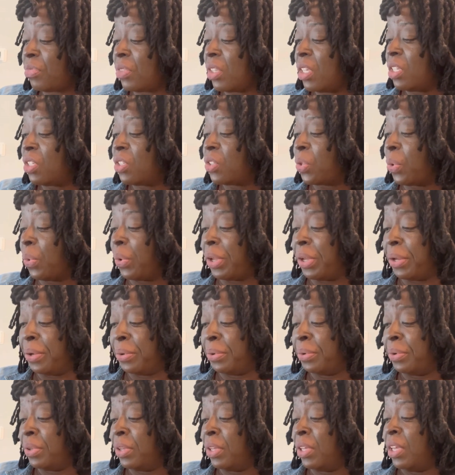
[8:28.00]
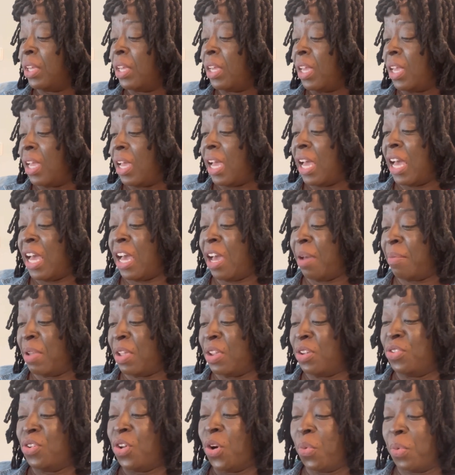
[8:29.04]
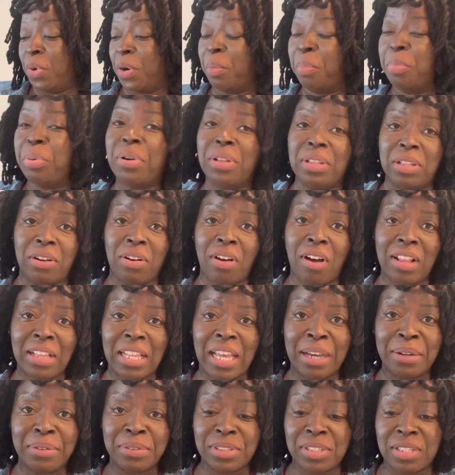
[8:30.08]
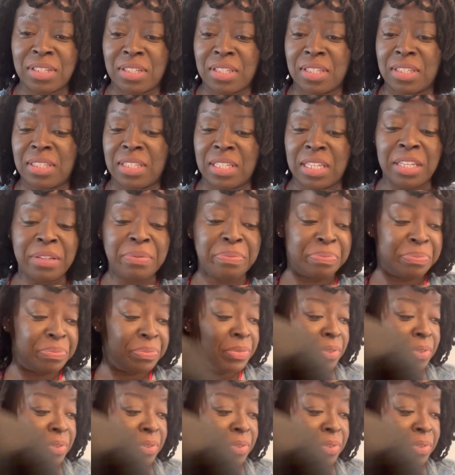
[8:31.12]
soil. And you don't want to pull it all out just to see.